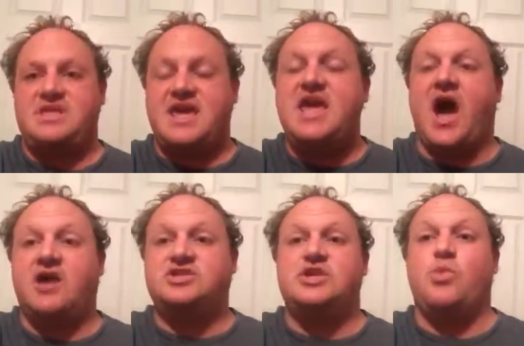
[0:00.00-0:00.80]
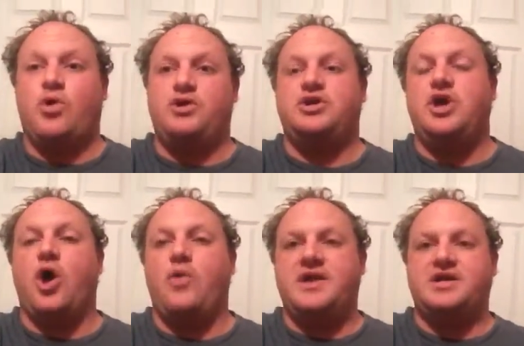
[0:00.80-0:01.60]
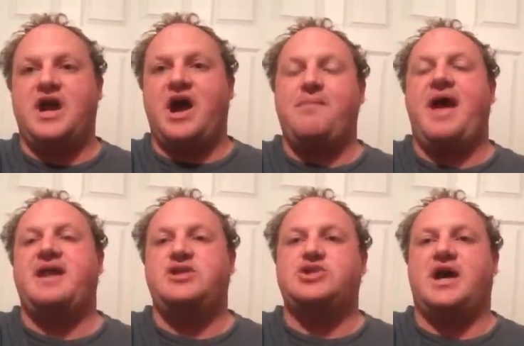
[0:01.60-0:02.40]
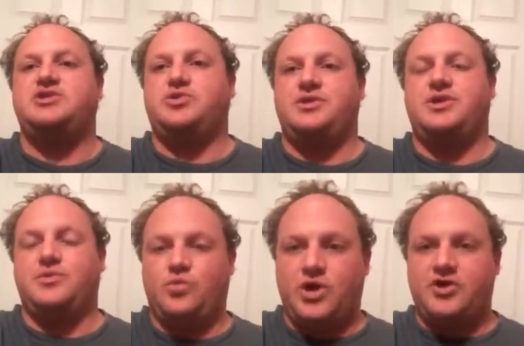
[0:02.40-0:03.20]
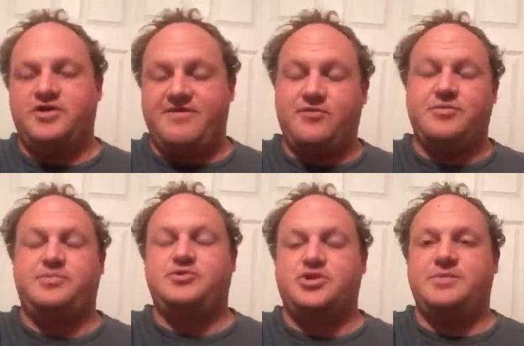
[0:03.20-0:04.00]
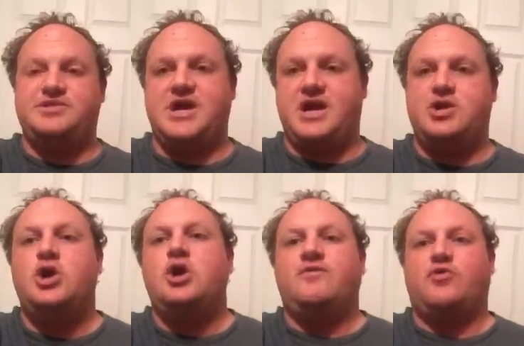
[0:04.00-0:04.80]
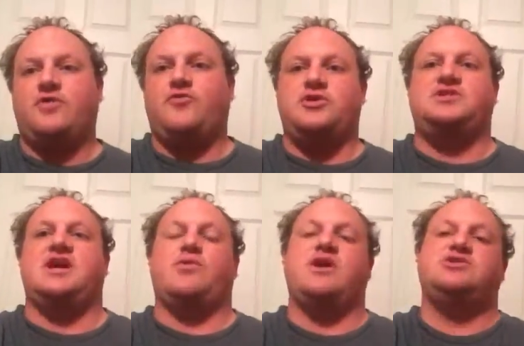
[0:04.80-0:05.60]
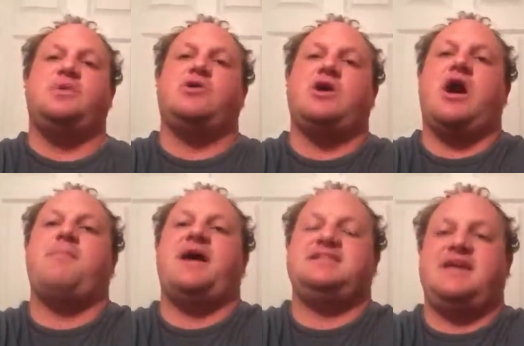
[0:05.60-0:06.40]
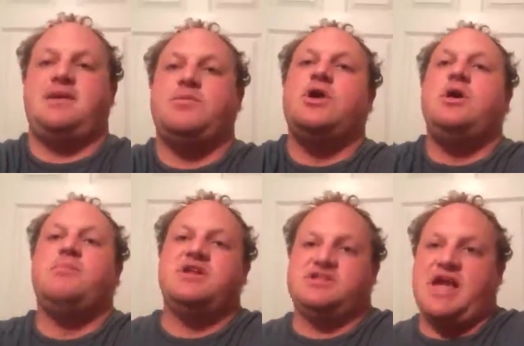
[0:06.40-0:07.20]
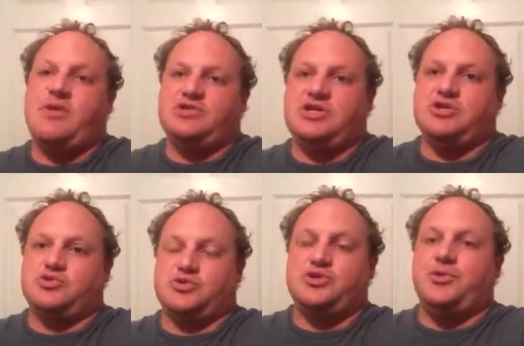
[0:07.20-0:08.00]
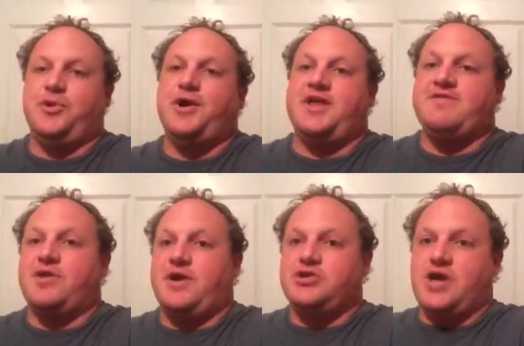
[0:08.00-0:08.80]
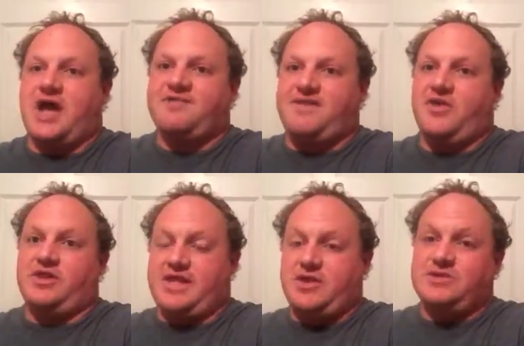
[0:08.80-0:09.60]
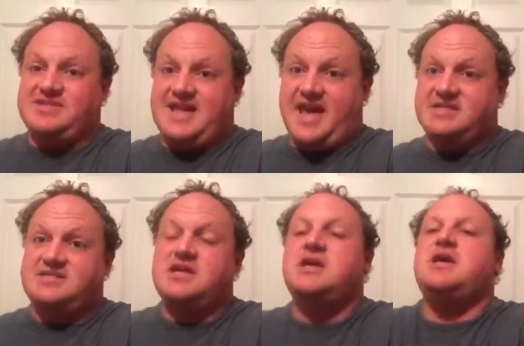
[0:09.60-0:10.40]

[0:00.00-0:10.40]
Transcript: he honestly wanted to go into combat and he tried to join the 100 Infantry Battalion 442nd Regimental Combat Team, but his language skills were so good, even though he tried to fail the linguist test,